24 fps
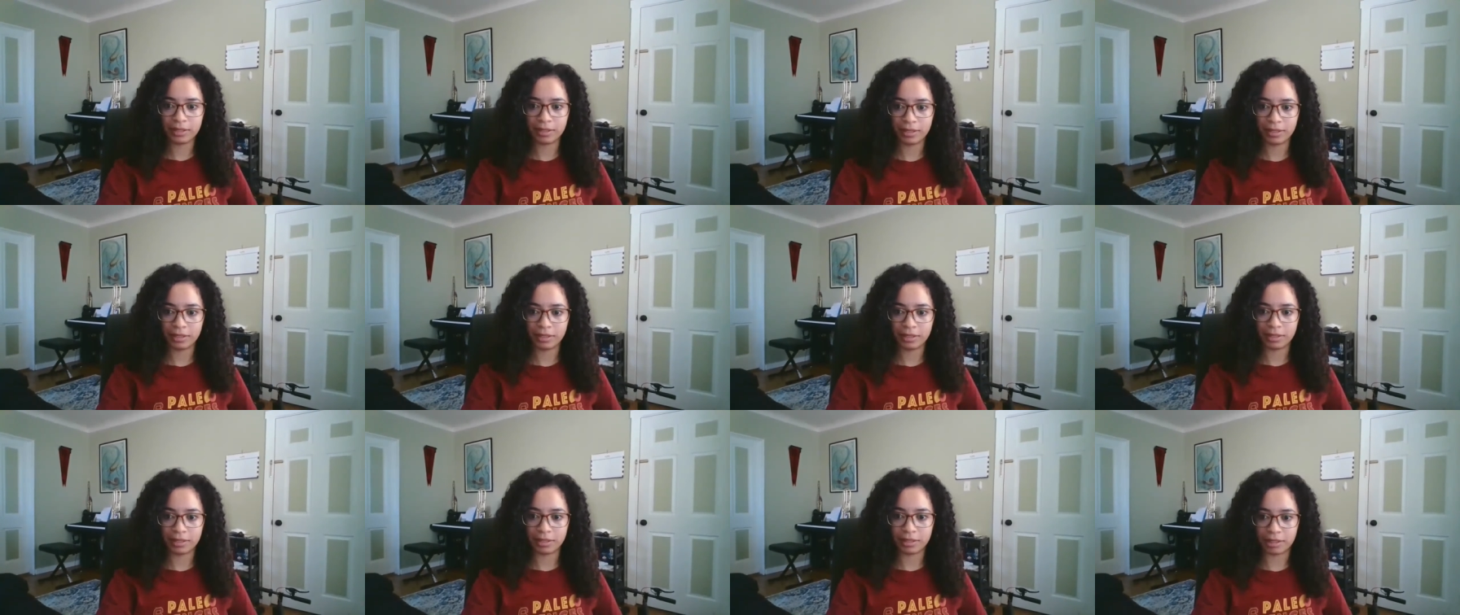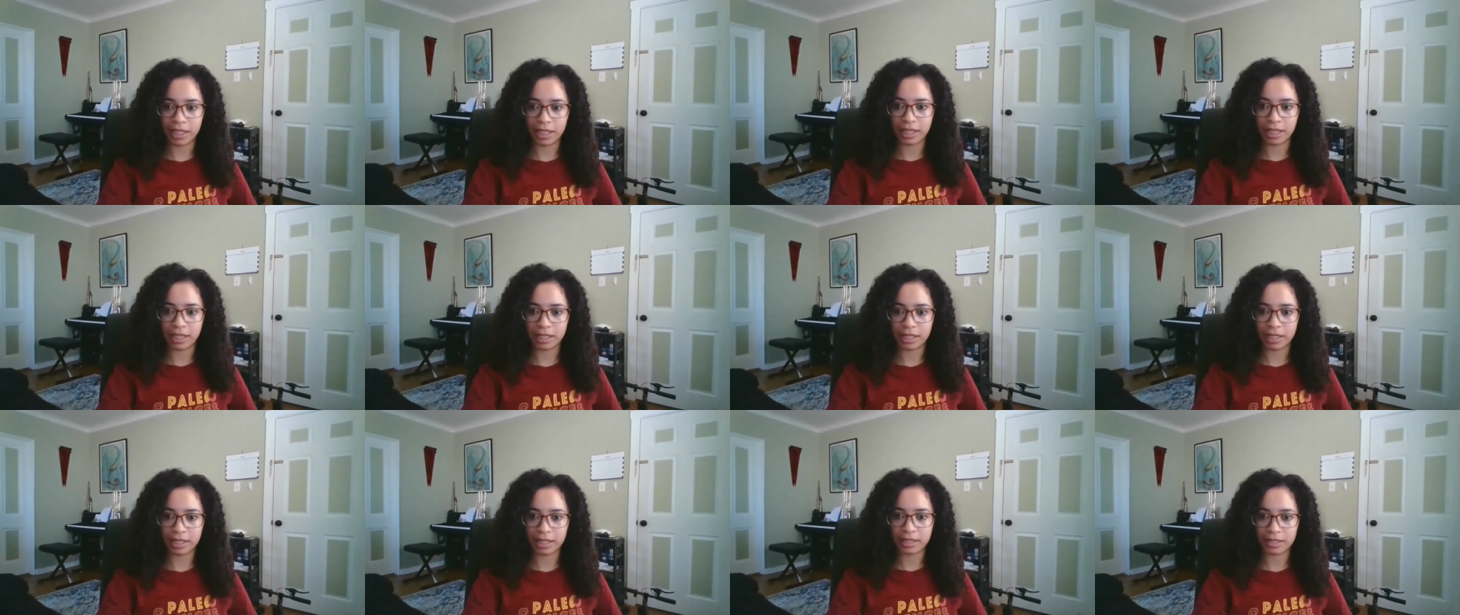All
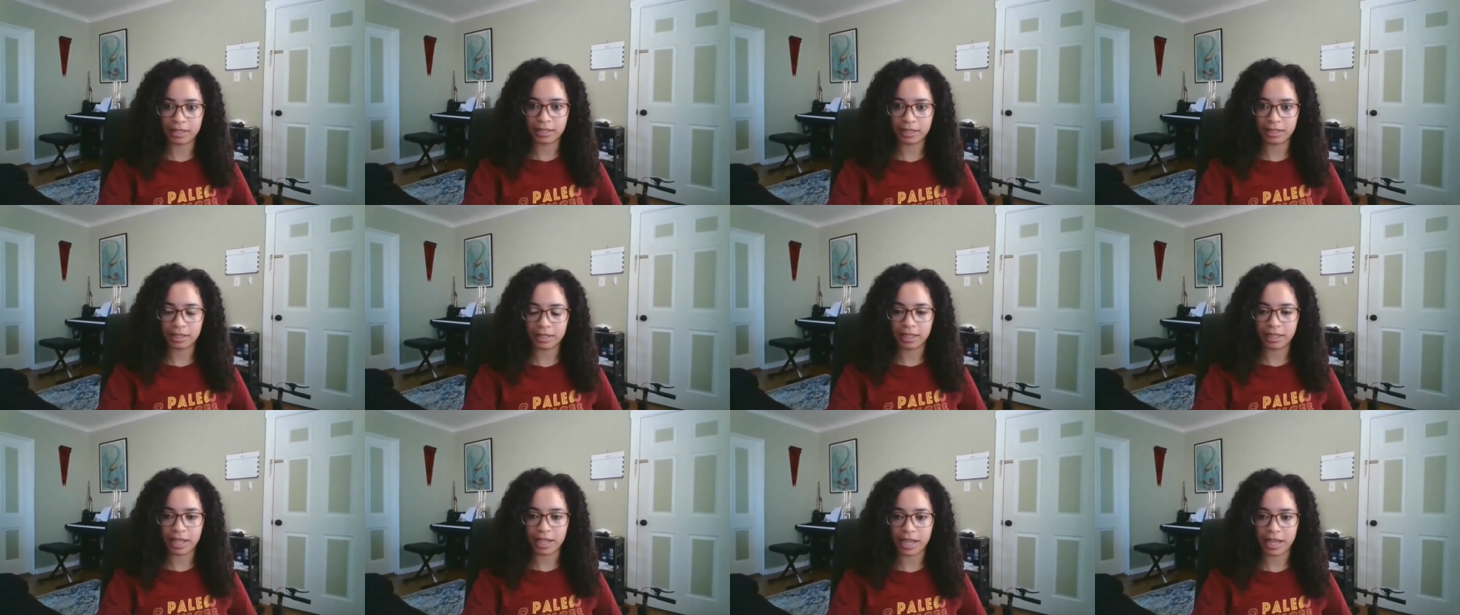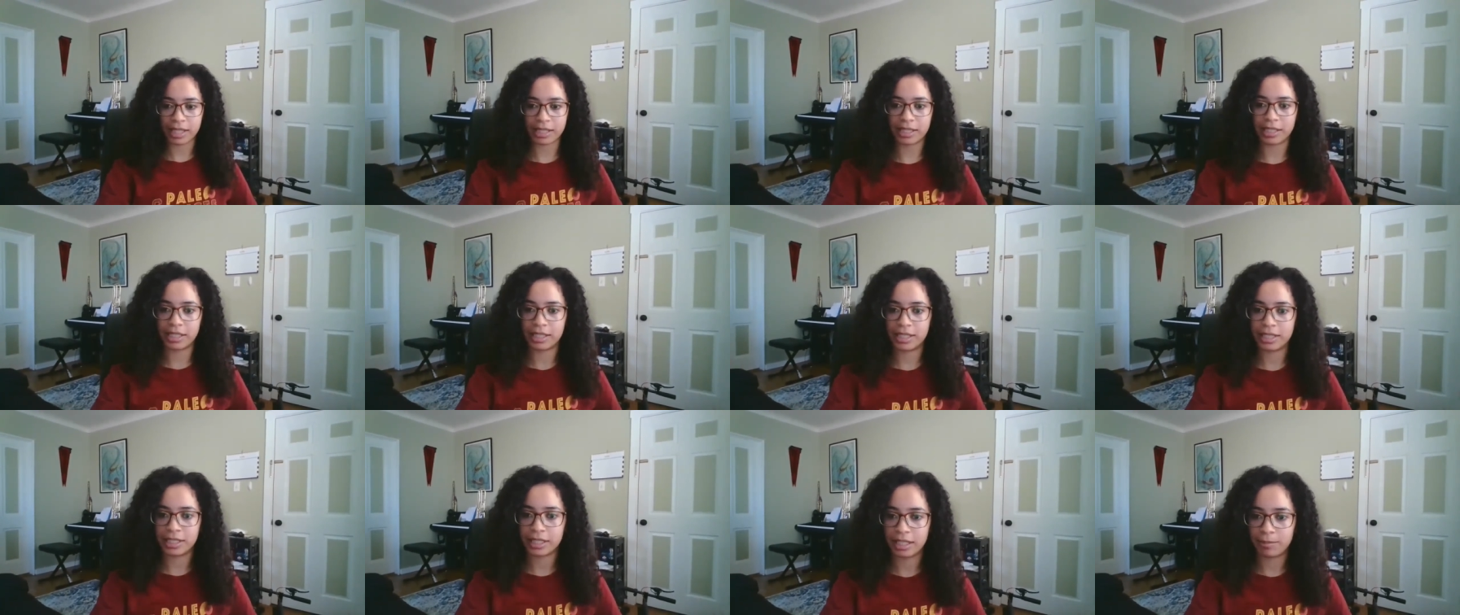right.
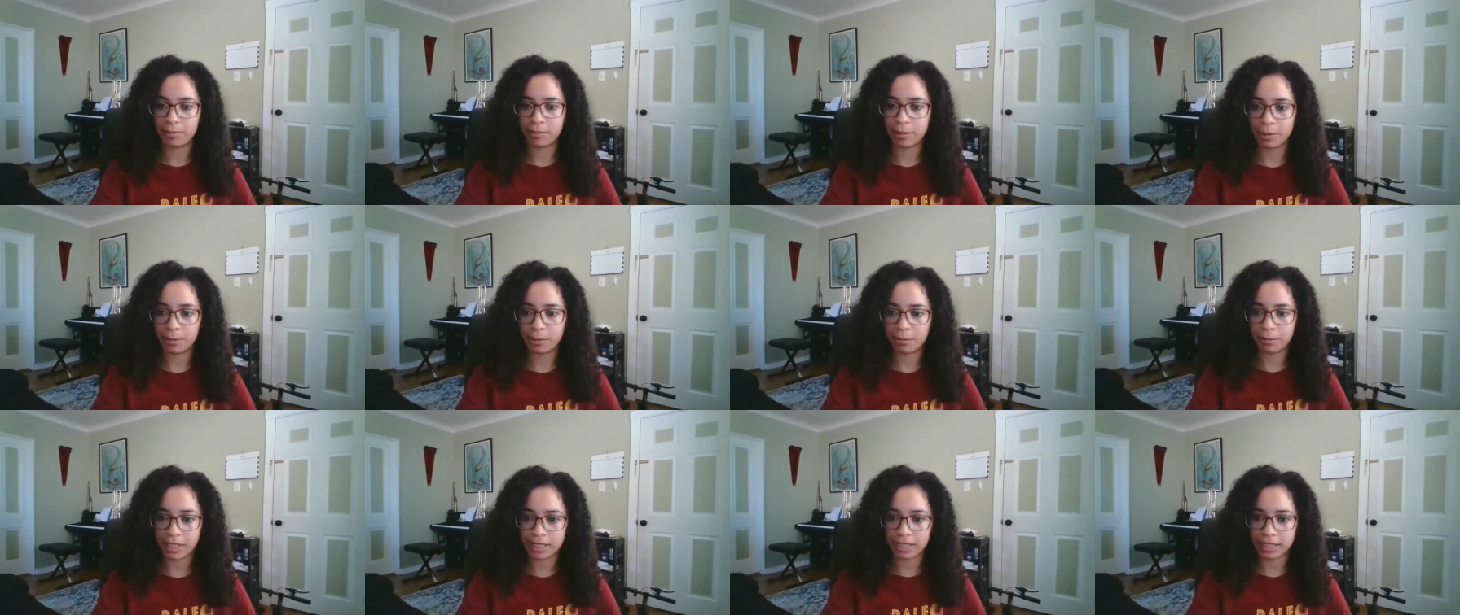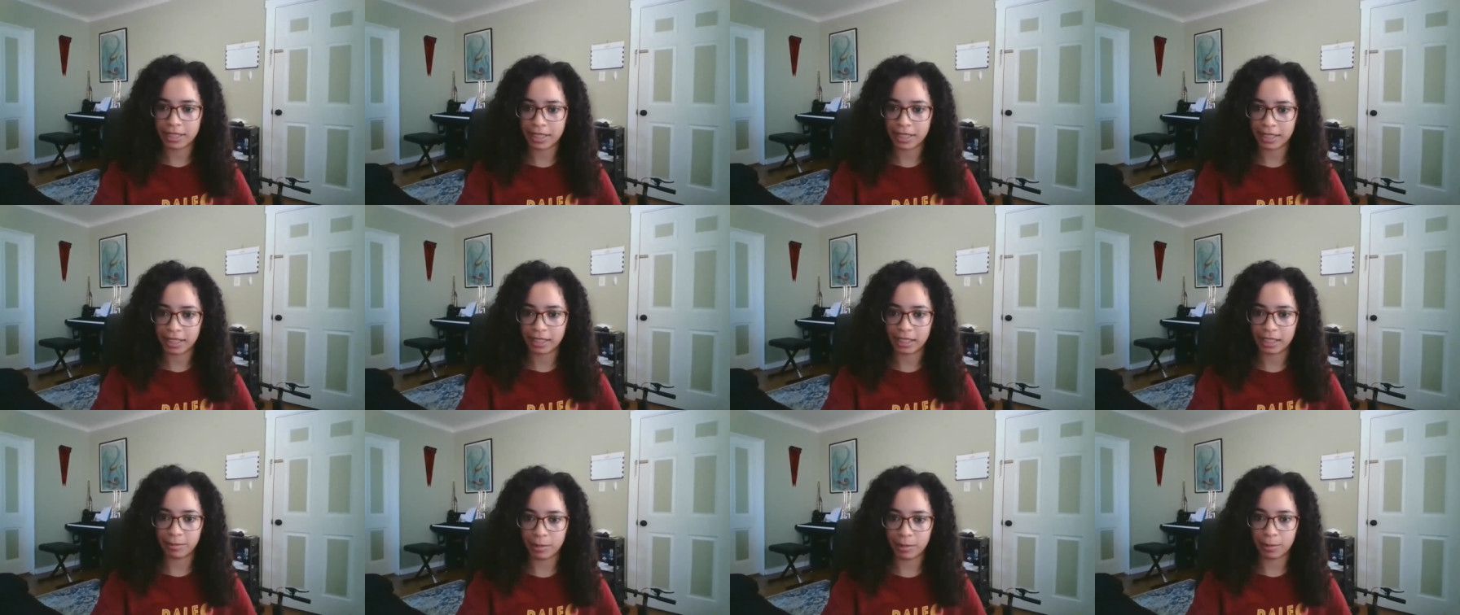Actually, just give me 1
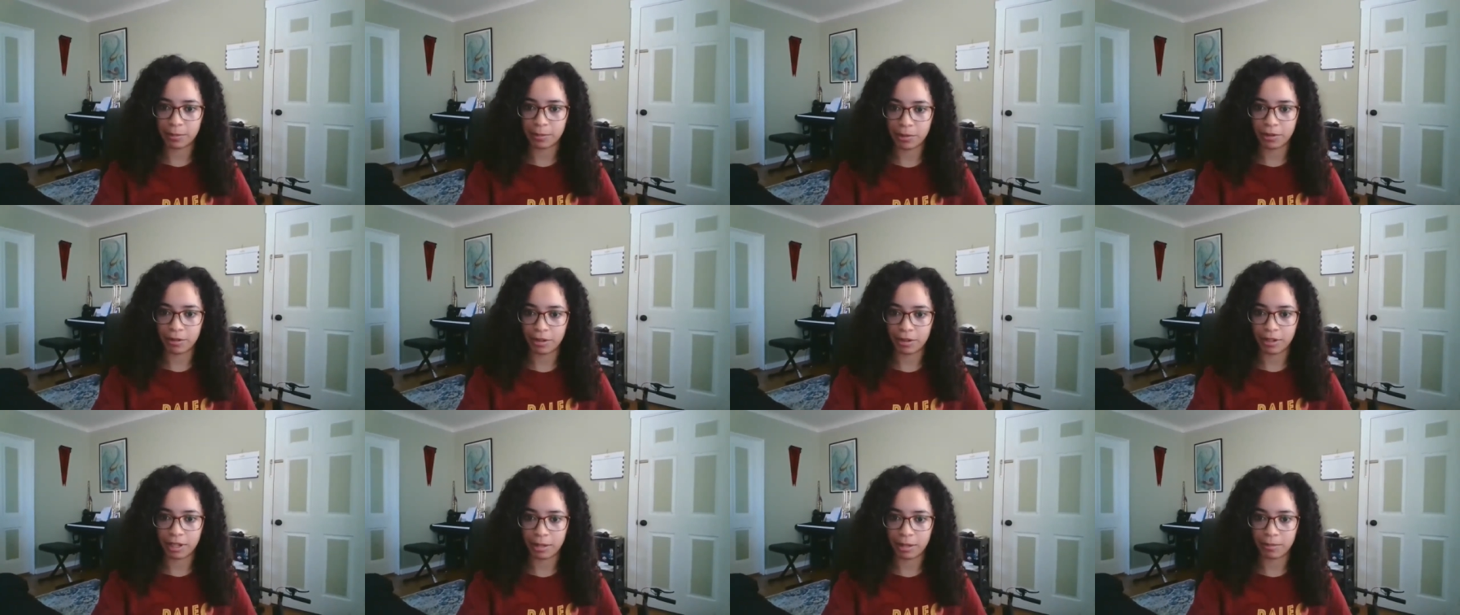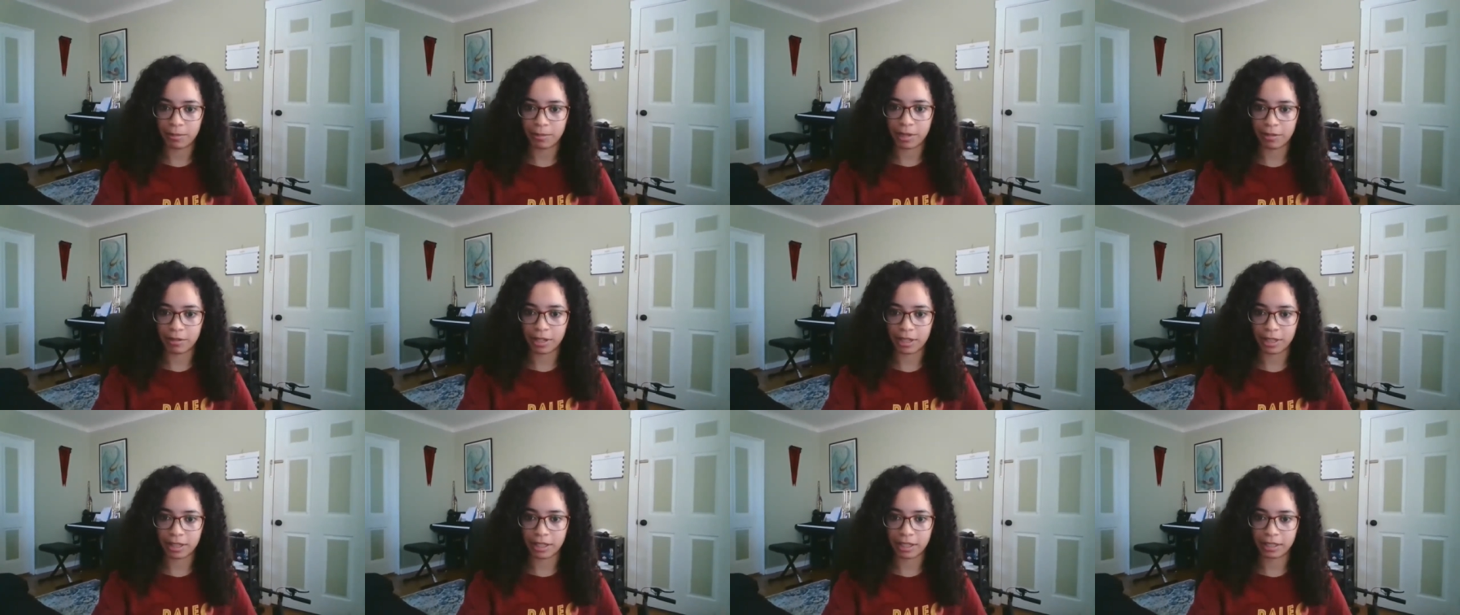second. Let me pull up
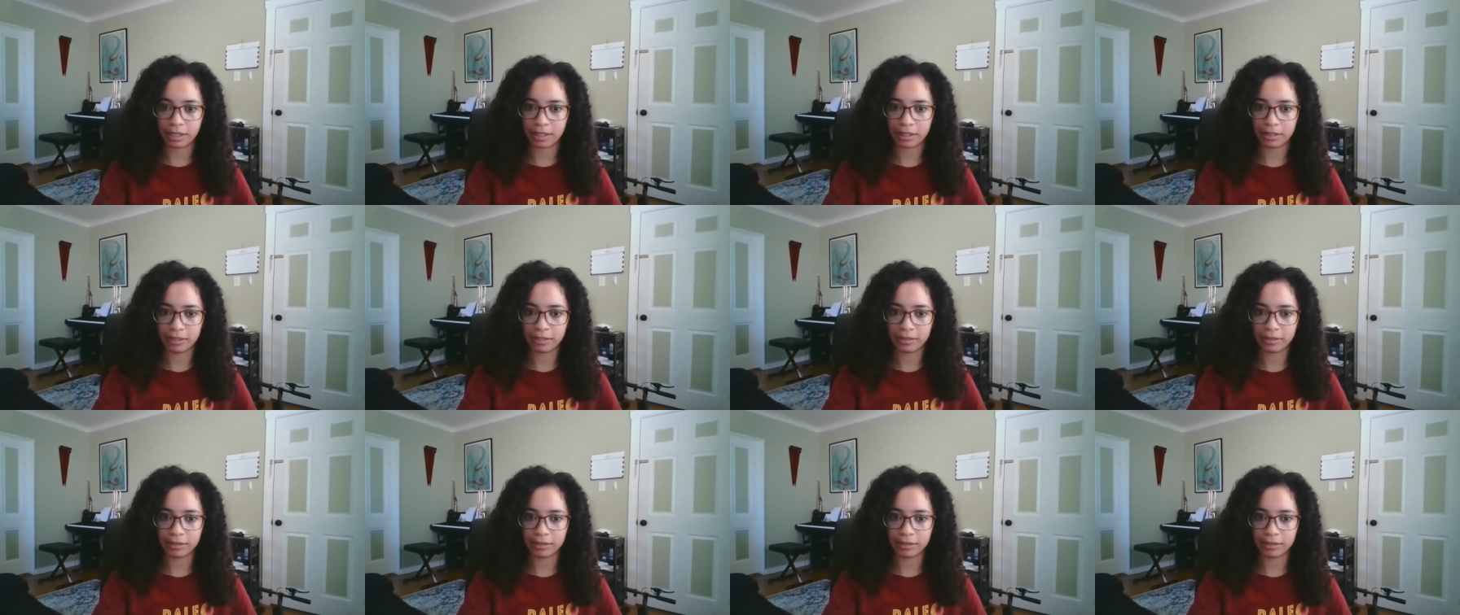everything.